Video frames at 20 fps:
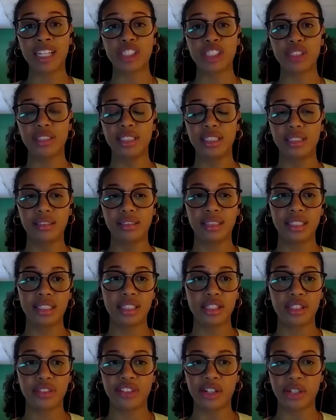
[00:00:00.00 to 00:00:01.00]
Actually, this
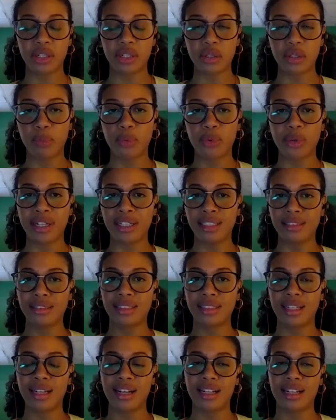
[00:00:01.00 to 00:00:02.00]
is a very good point.
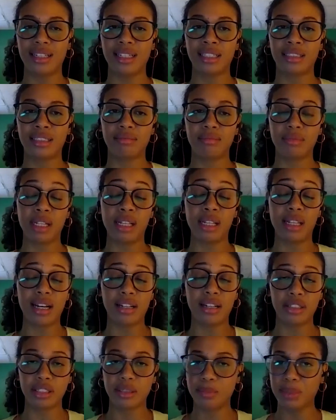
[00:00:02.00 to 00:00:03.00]
It
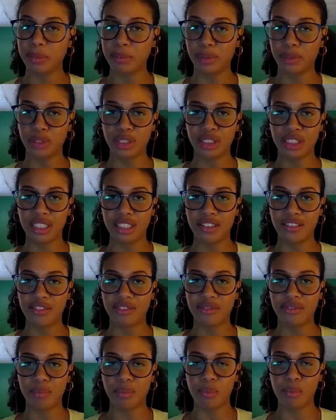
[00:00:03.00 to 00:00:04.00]
allows people to give
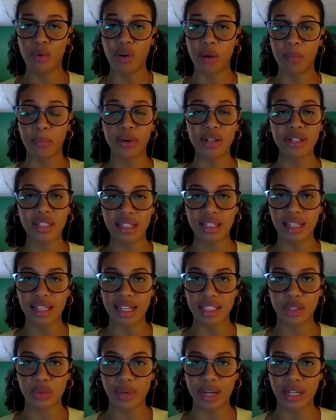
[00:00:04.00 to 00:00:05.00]
more
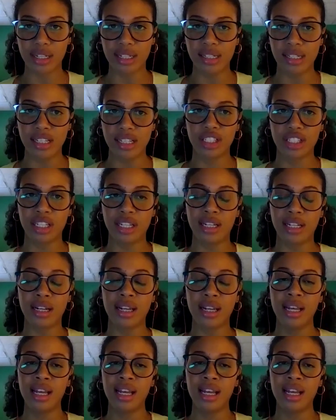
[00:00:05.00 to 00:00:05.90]
personalized recognition.